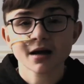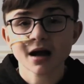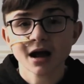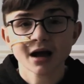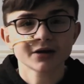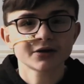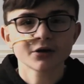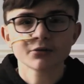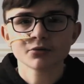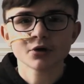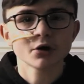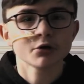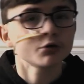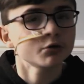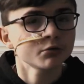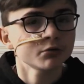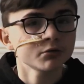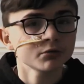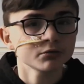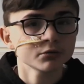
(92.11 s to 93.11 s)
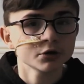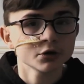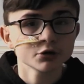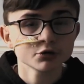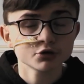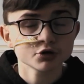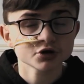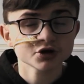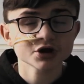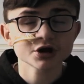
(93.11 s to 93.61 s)
I don't know who
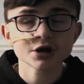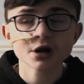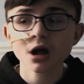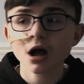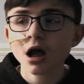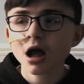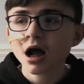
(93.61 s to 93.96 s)
doesn't.